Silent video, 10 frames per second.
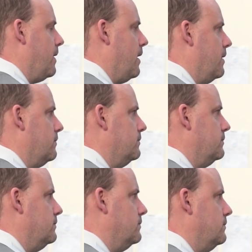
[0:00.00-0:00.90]

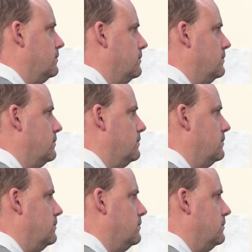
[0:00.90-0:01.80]

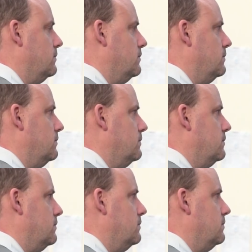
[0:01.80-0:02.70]

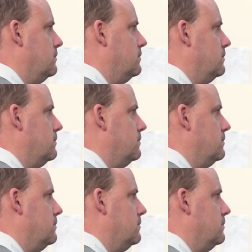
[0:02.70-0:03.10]
(not speaking)